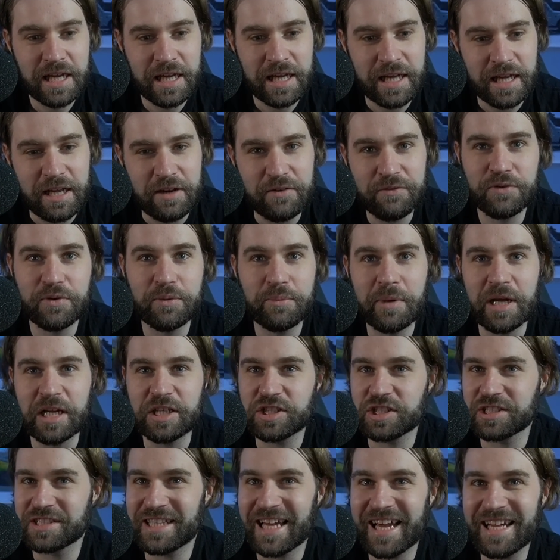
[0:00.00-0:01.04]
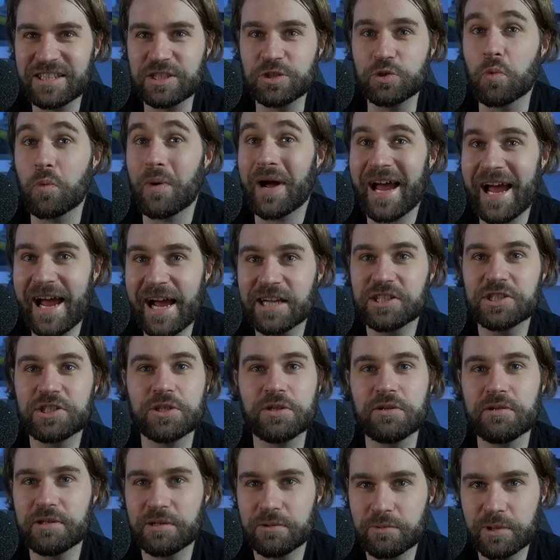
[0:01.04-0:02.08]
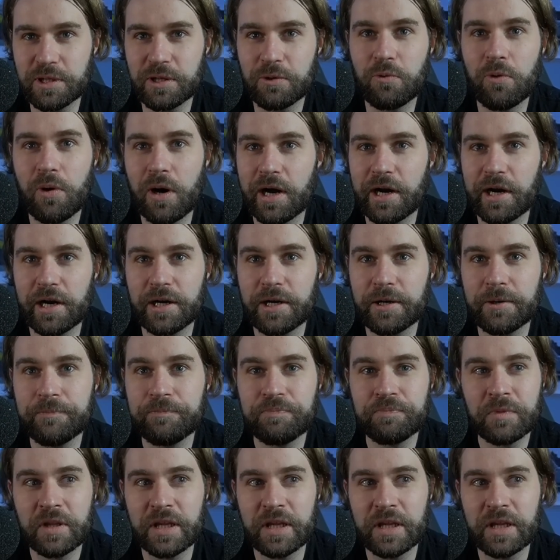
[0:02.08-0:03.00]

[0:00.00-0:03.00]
information that you actually require,